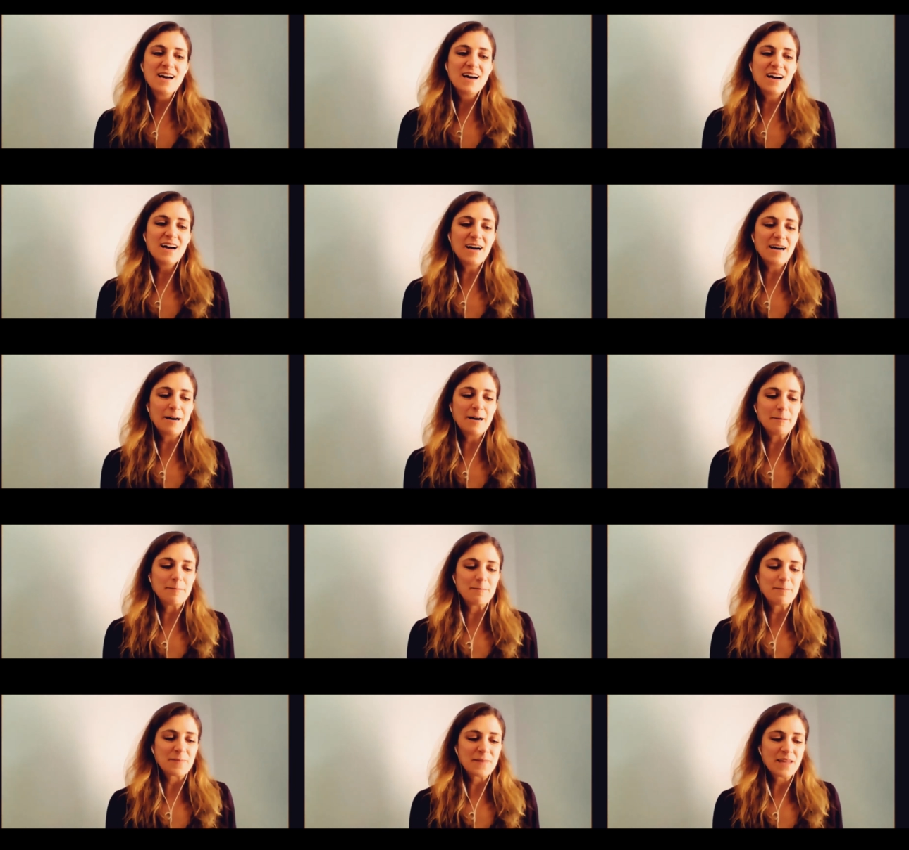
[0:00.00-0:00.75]

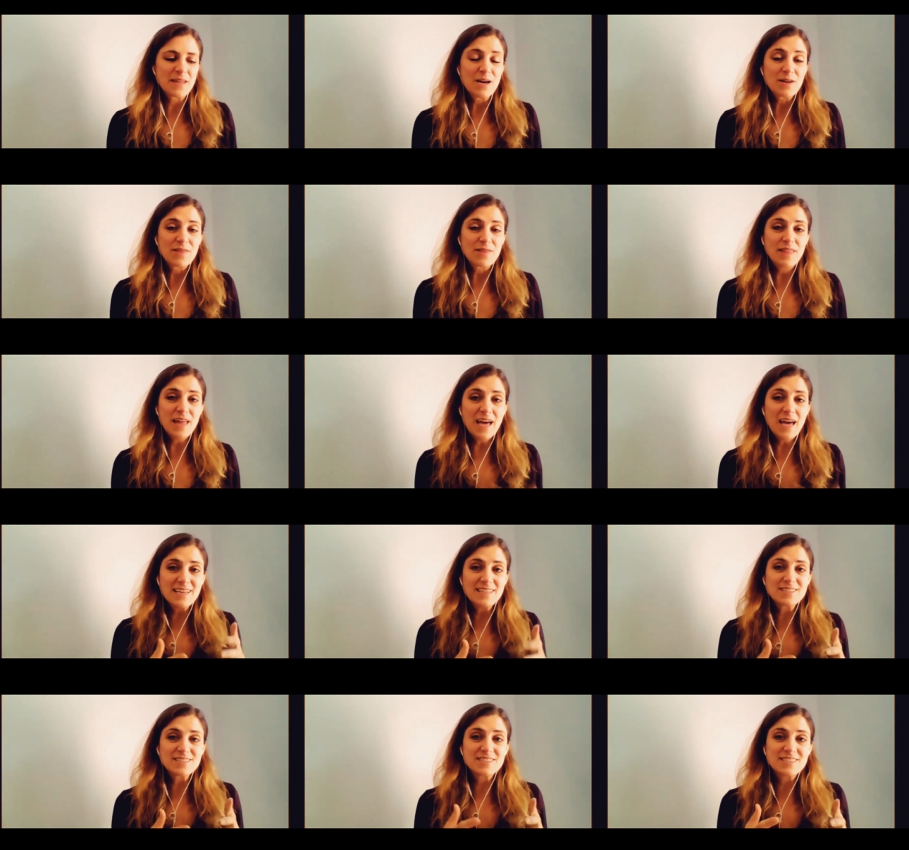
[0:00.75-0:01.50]

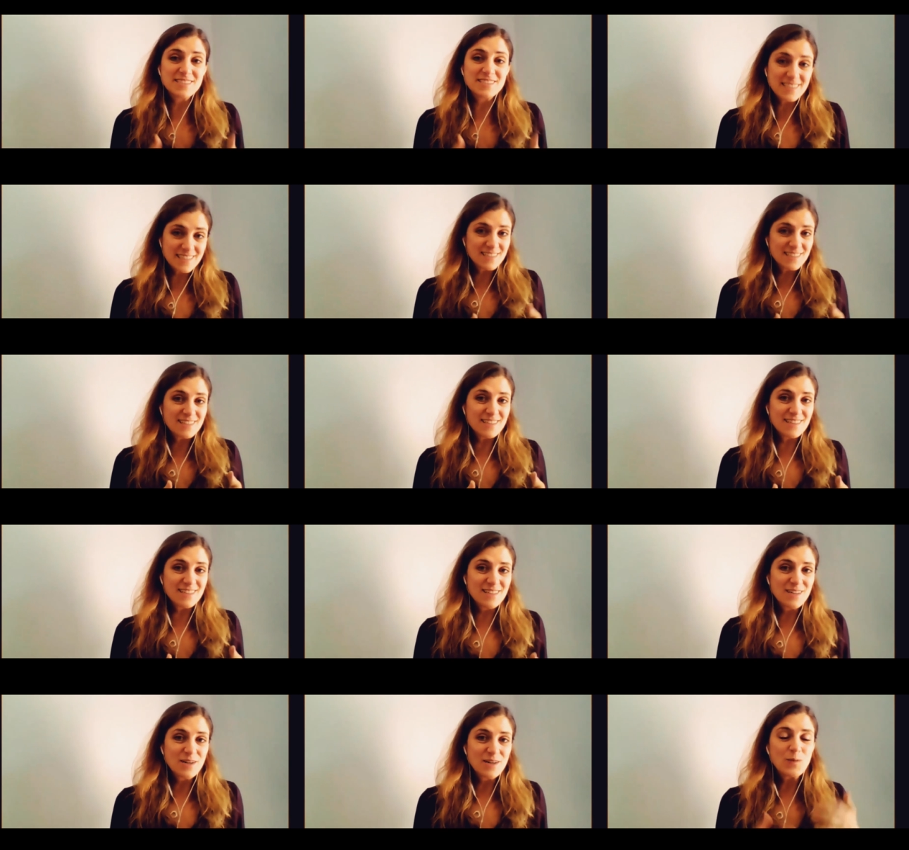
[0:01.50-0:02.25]
That is
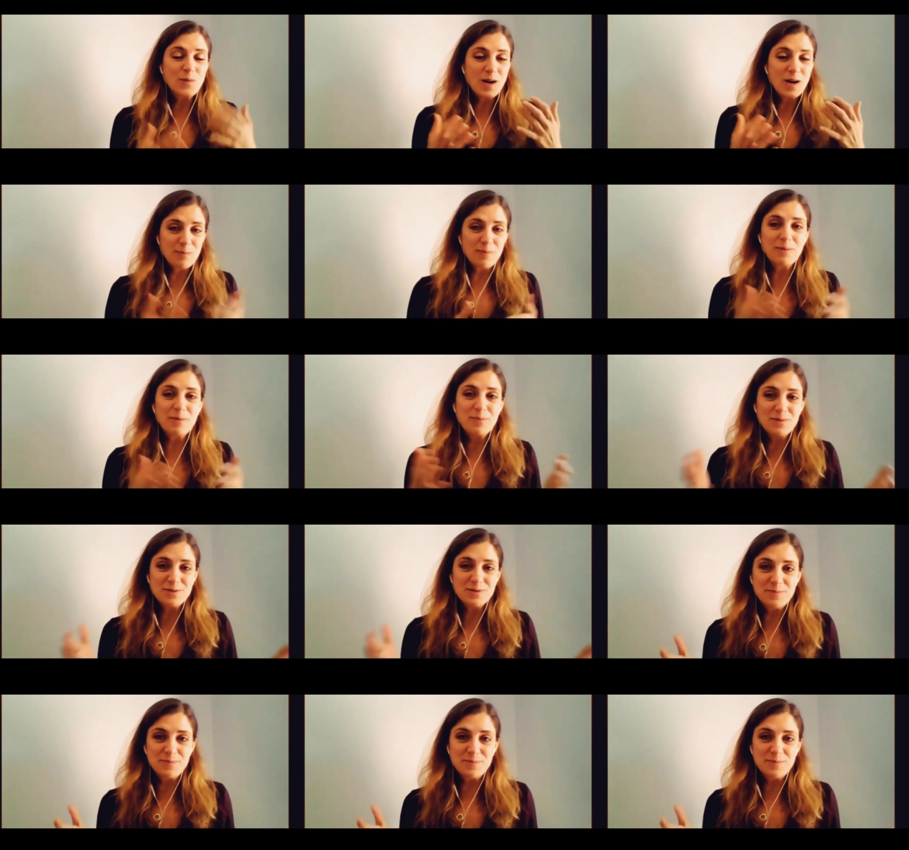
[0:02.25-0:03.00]
still where
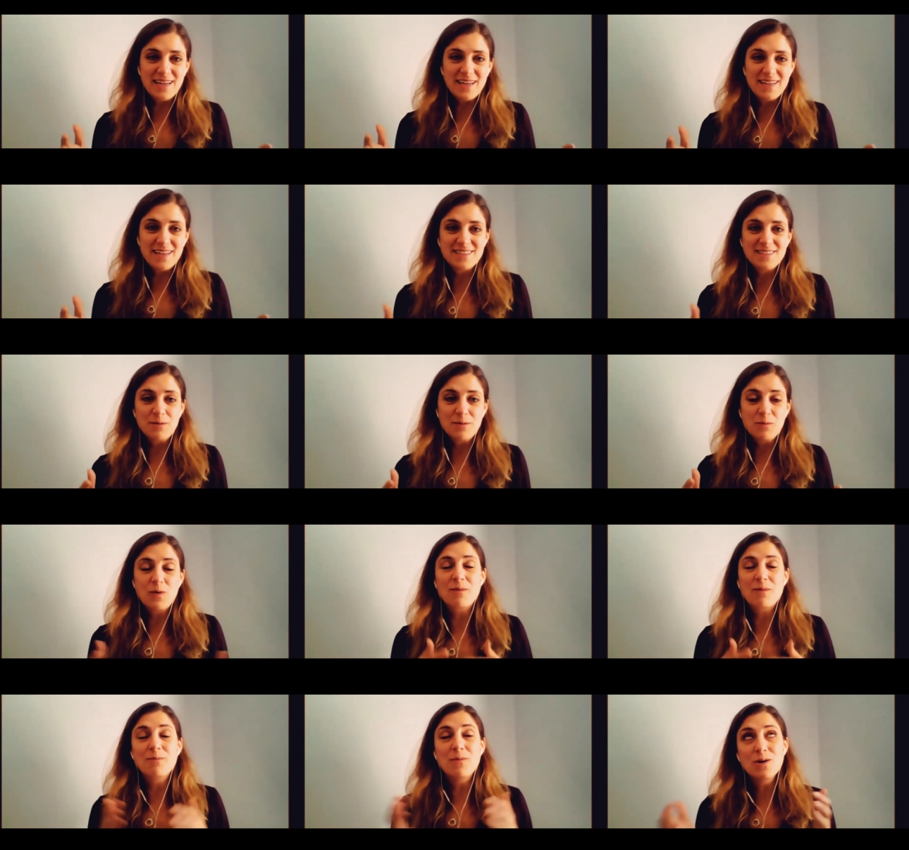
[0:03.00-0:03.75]

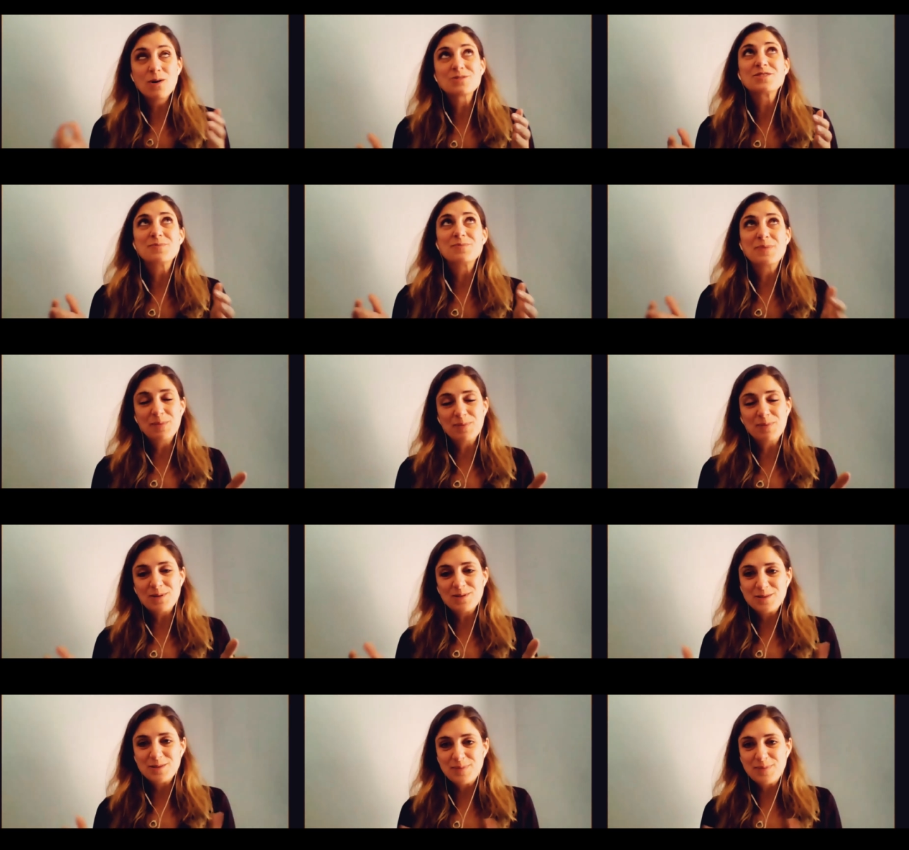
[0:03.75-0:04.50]
most
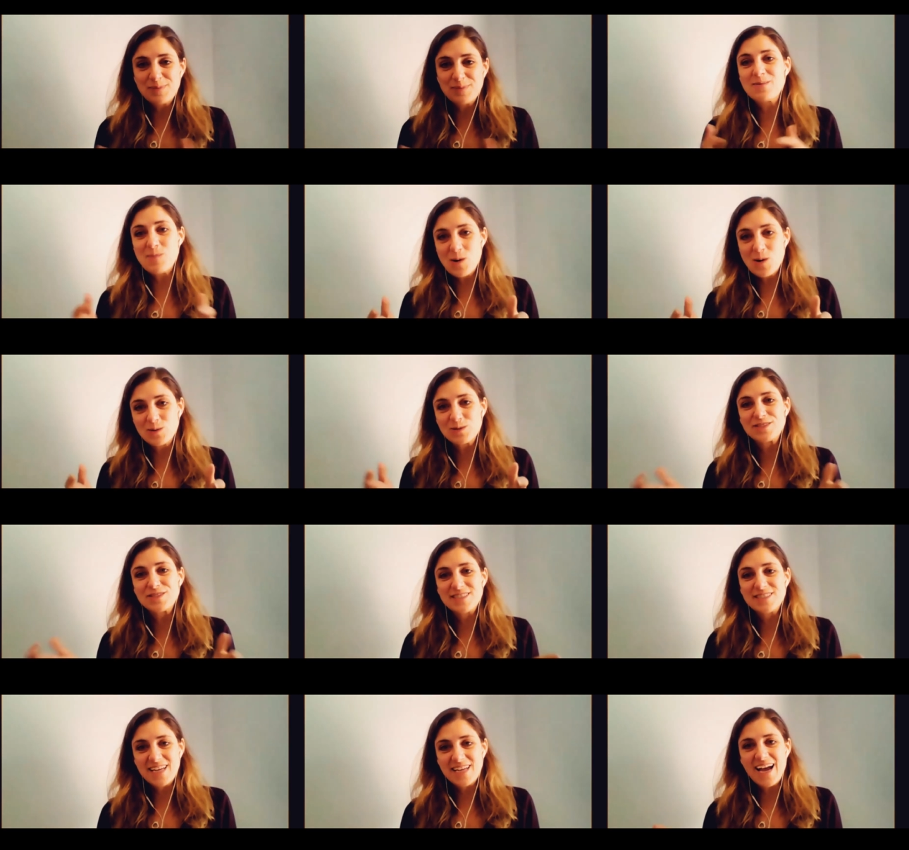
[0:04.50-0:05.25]
people spend
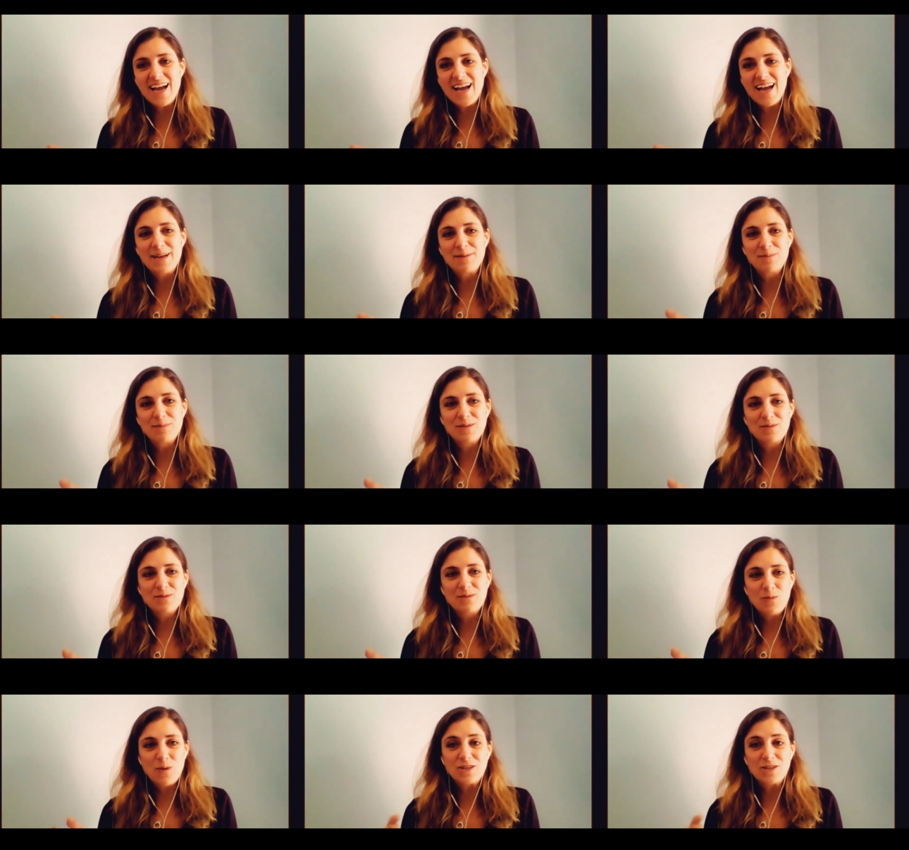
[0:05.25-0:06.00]
most time
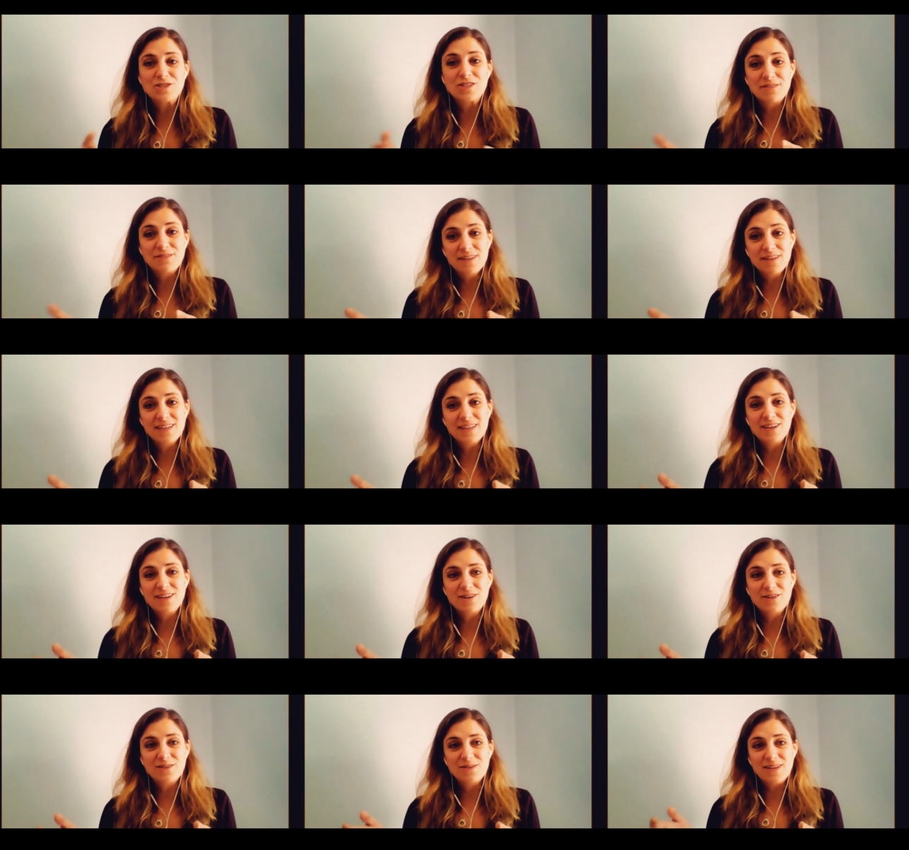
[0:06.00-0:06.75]
watching
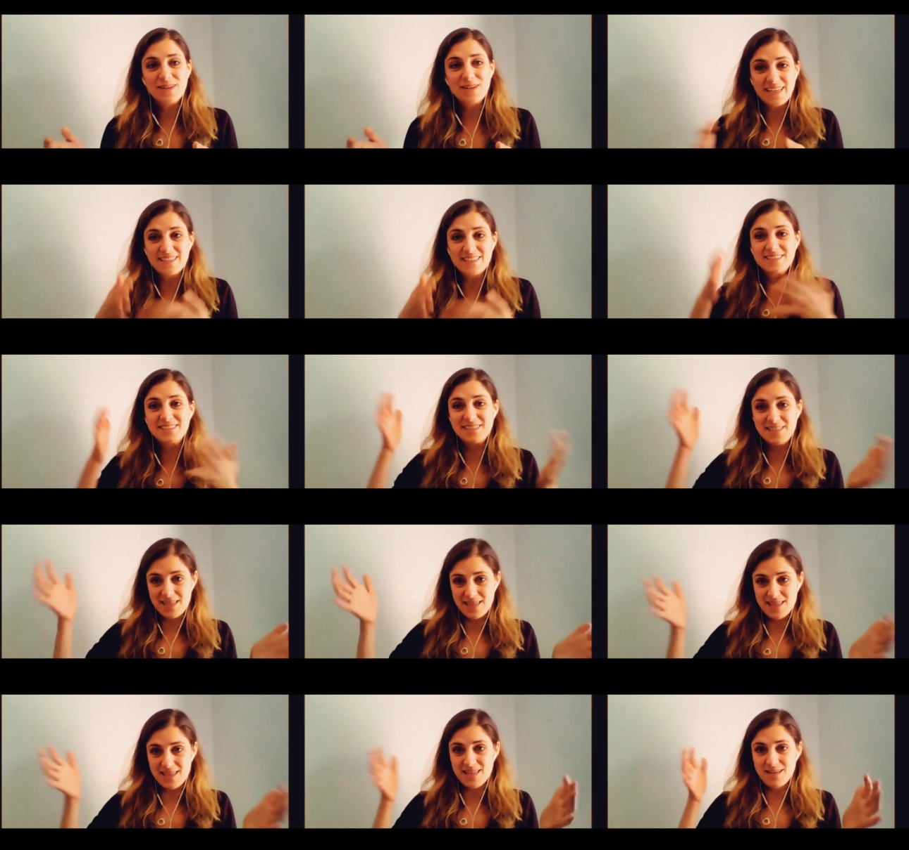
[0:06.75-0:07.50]
video, is
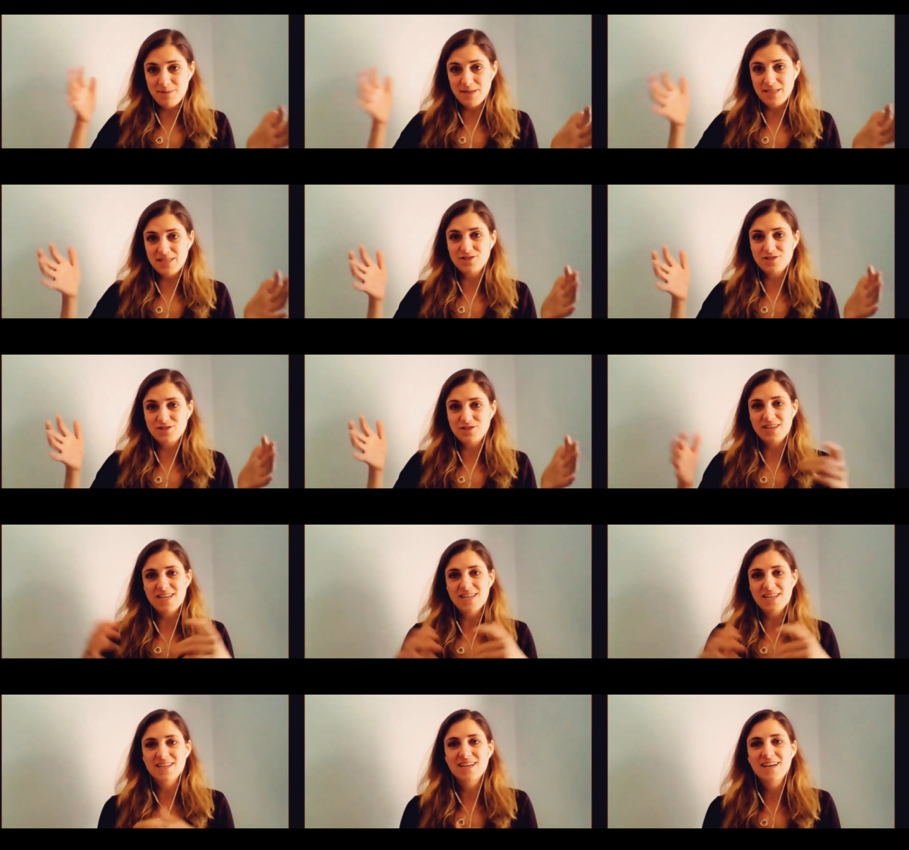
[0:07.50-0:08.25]
the big
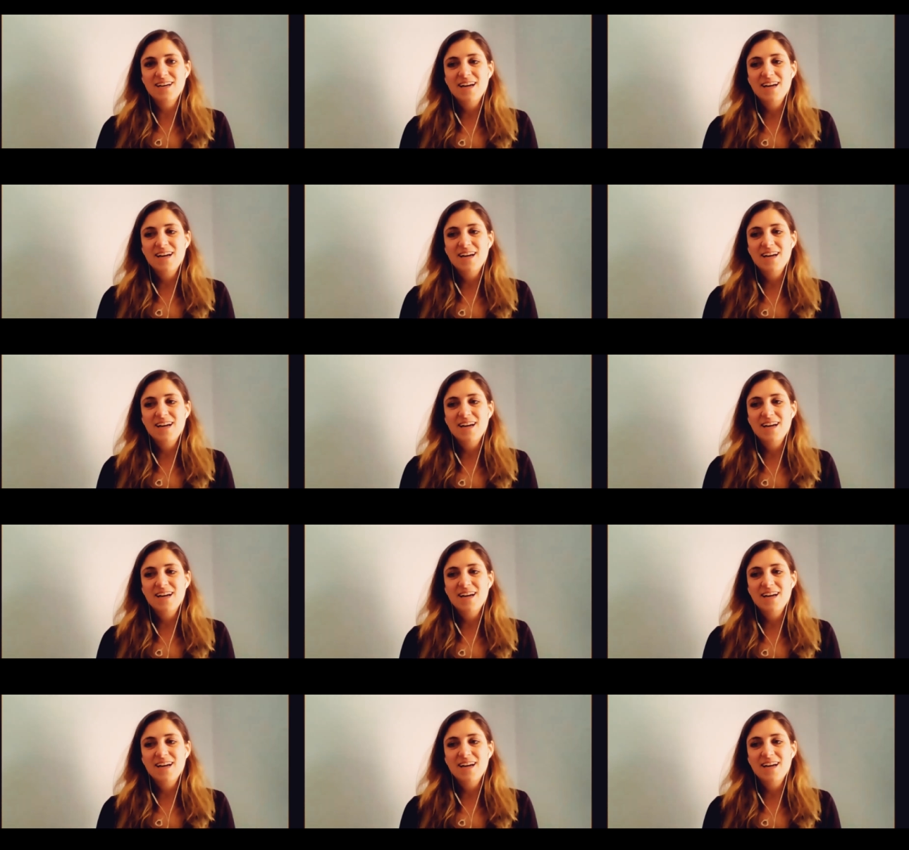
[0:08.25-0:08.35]
screen.